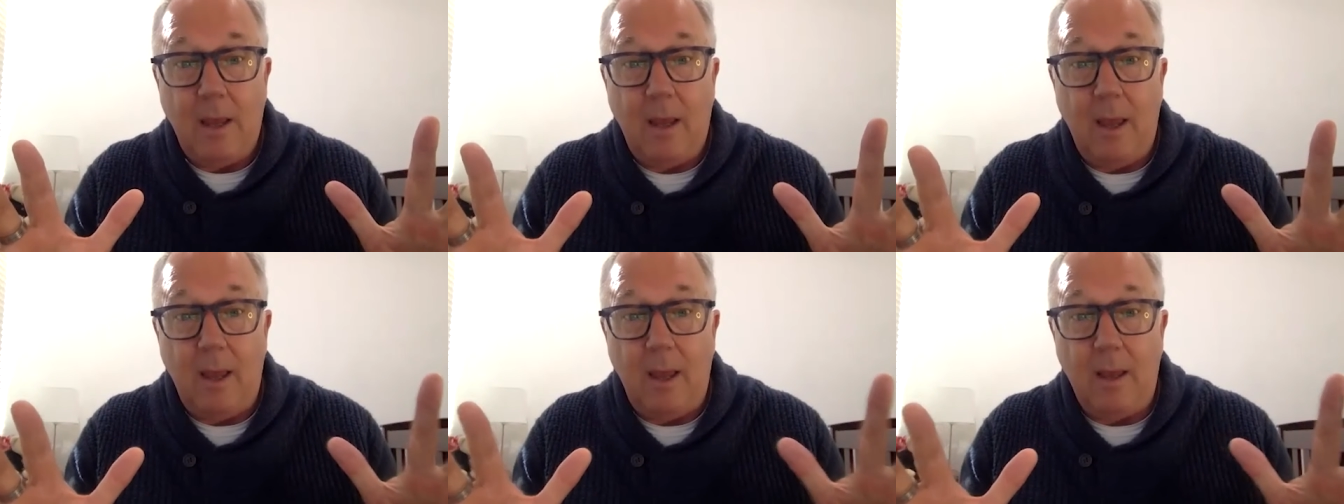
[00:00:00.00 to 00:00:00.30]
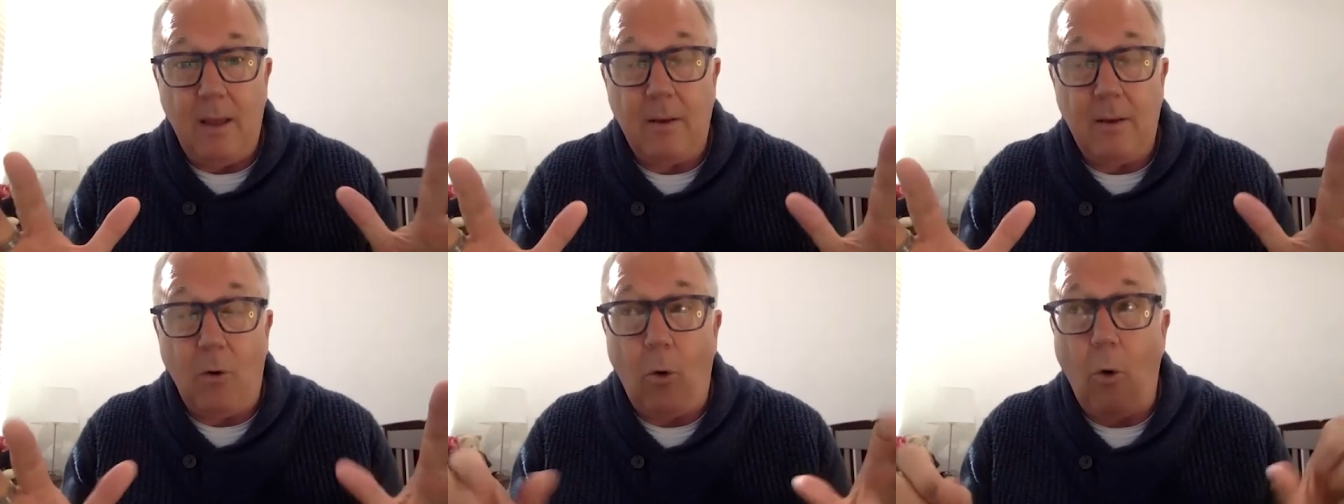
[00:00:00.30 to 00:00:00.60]

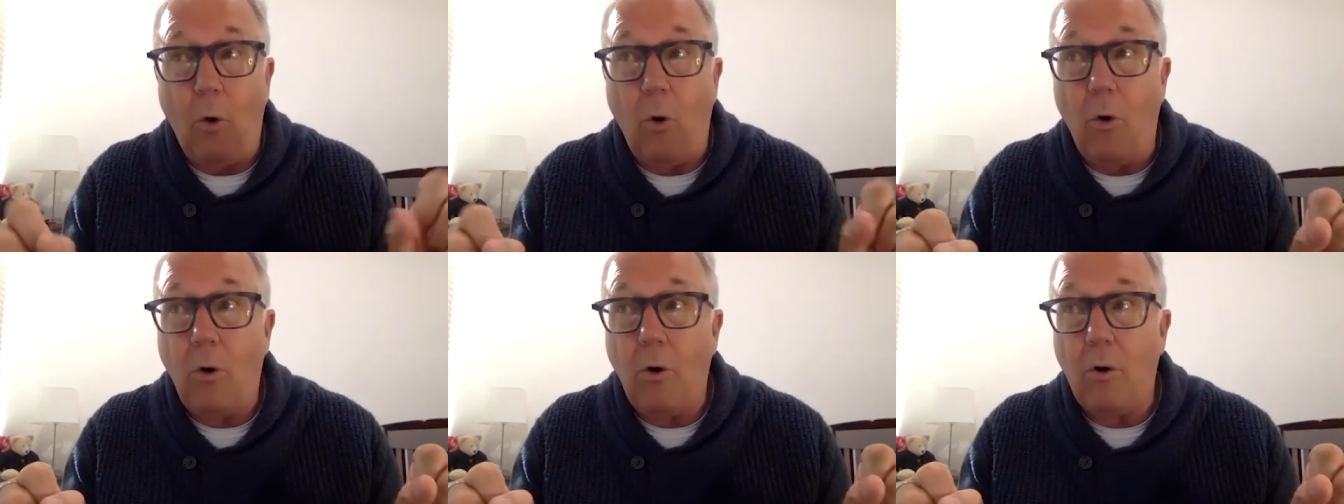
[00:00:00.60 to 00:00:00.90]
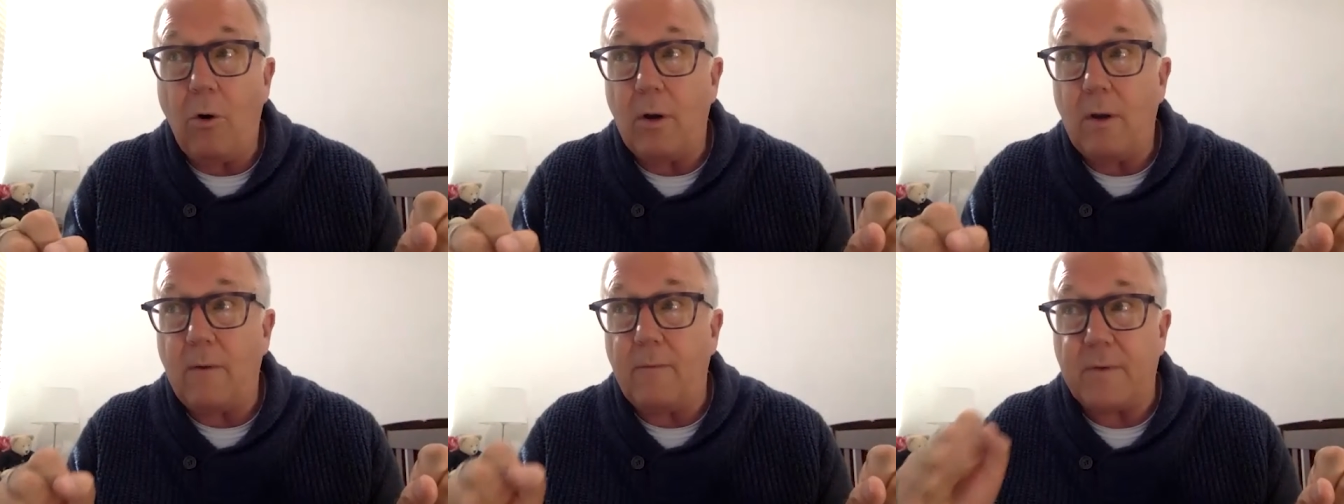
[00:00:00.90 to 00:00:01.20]
uh,
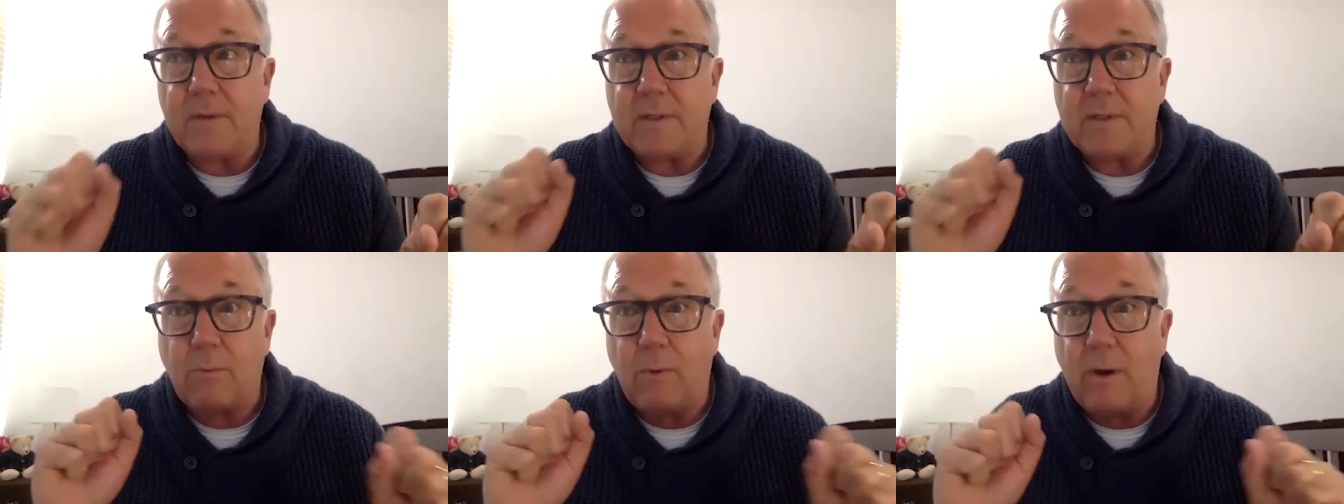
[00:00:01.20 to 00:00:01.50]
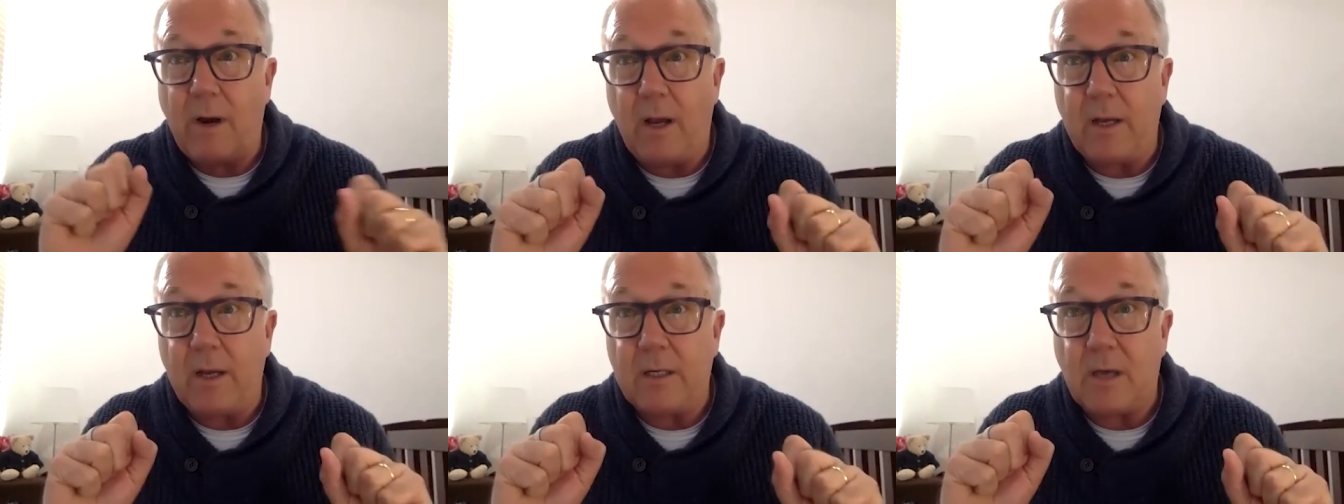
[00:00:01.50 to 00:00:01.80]
or if it's
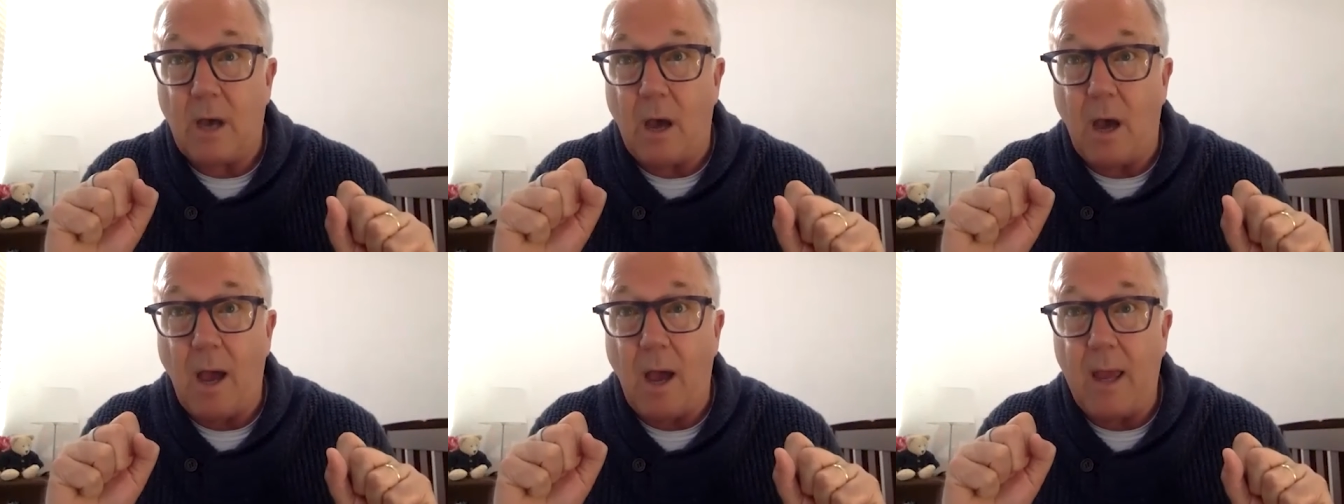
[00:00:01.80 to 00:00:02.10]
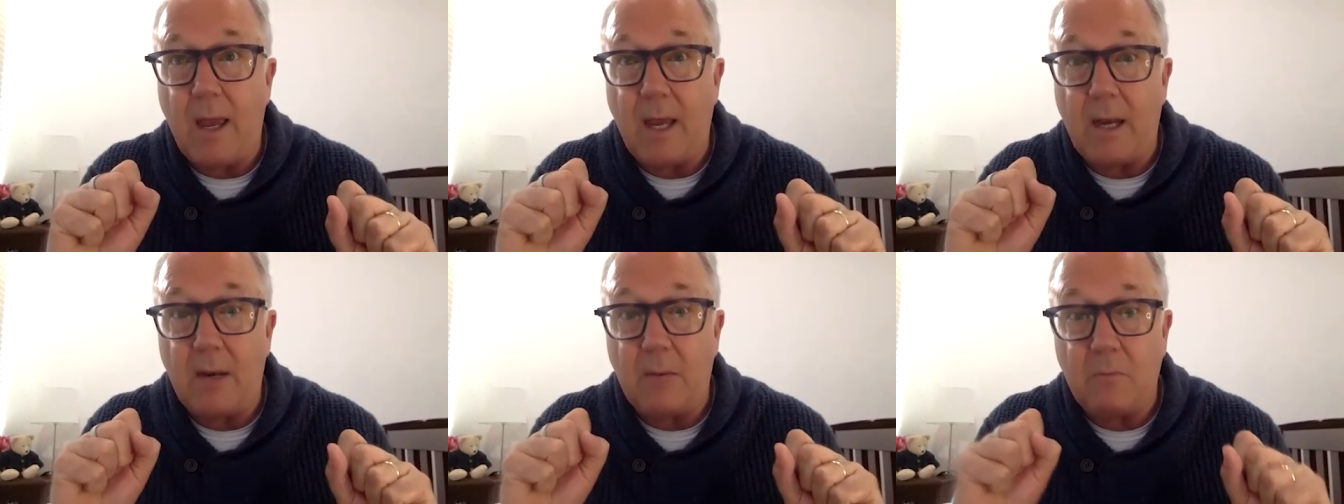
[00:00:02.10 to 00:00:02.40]
when I die
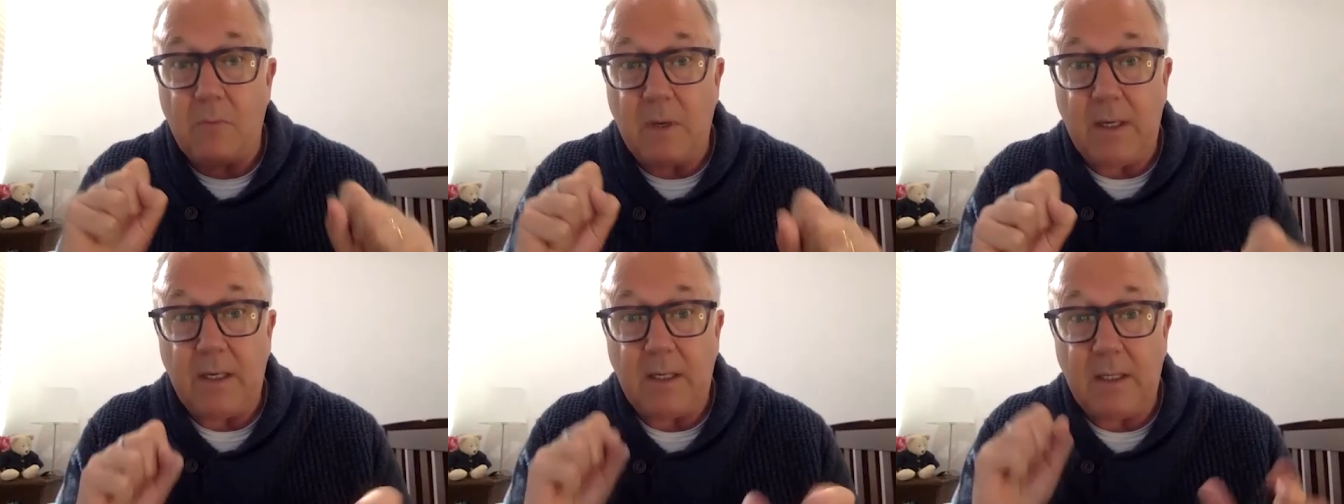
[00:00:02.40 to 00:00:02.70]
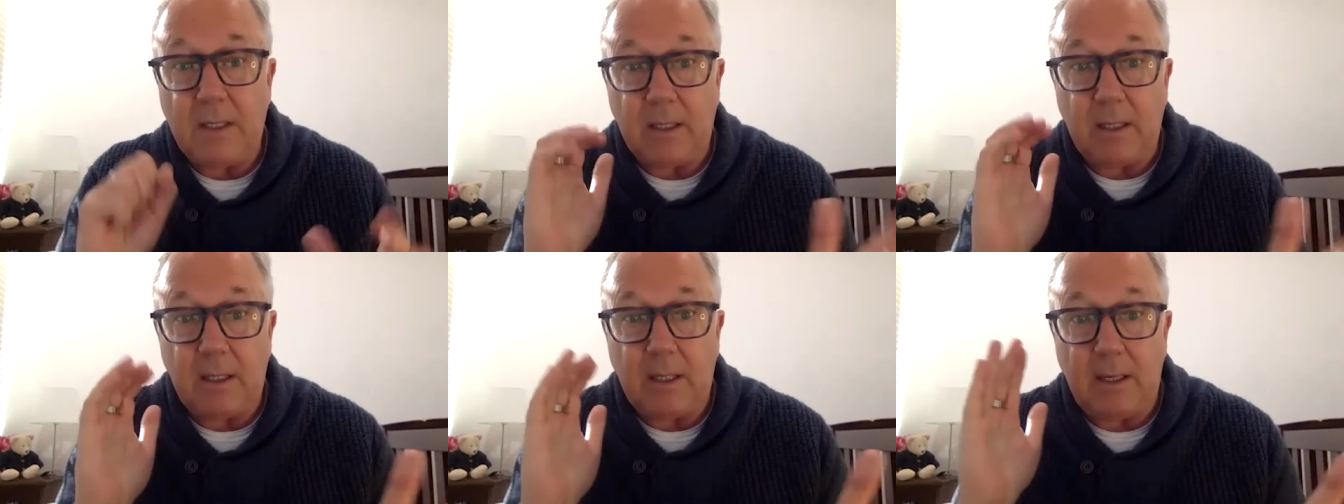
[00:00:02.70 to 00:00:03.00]
and
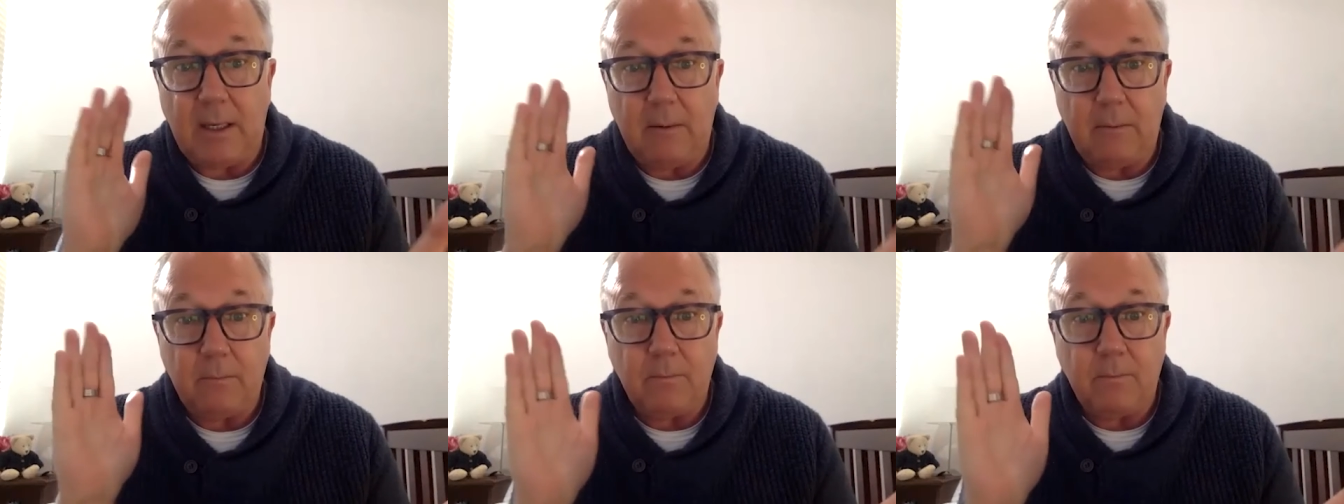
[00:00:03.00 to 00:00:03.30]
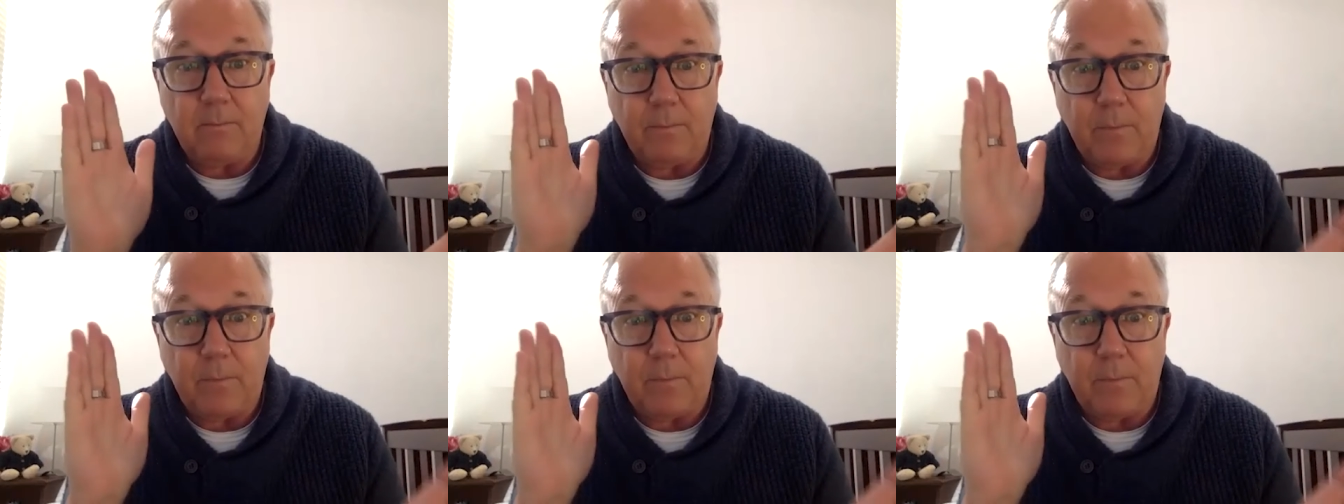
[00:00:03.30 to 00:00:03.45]
immediately